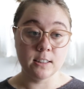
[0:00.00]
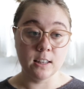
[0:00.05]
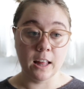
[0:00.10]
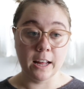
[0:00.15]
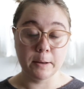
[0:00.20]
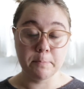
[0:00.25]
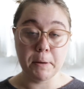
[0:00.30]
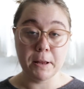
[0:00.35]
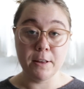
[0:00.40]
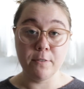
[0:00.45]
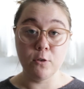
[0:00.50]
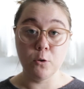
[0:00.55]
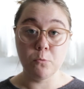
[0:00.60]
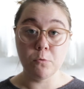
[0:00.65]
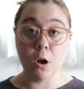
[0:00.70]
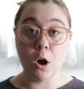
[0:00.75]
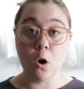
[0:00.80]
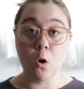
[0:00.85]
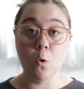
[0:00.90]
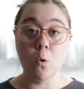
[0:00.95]
Like many of you
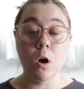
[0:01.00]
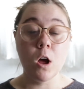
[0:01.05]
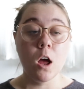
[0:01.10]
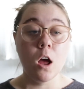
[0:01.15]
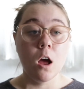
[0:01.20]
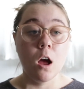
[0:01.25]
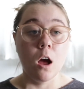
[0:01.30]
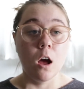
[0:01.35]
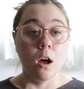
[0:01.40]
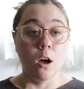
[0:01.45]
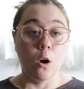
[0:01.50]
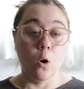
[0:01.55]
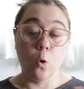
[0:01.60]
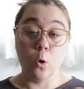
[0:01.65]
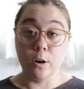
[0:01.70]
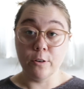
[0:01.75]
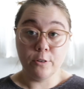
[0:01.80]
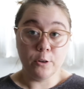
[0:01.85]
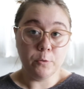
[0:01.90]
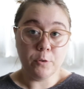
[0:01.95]
know,
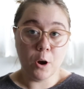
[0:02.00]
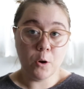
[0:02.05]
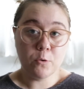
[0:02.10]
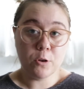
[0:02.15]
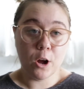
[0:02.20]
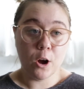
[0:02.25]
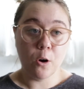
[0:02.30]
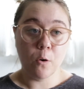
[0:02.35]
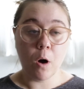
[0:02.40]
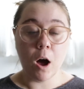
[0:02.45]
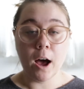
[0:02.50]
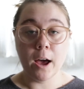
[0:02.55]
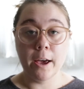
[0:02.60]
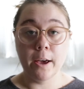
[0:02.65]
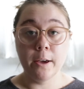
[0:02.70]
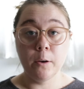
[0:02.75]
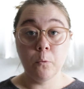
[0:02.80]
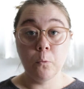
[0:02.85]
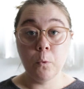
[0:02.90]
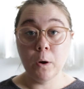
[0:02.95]
or if you don't know,
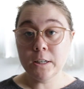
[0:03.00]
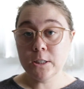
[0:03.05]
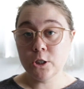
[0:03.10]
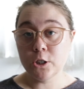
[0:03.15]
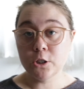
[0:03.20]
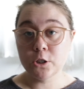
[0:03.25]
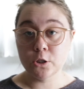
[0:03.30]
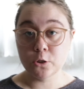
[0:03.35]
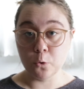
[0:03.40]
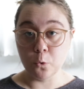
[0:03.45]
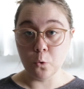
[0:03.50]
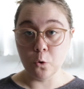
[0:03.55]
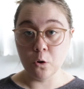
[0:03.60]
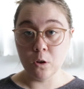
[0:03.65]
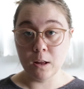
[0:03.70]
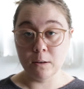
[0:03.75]
I went to school.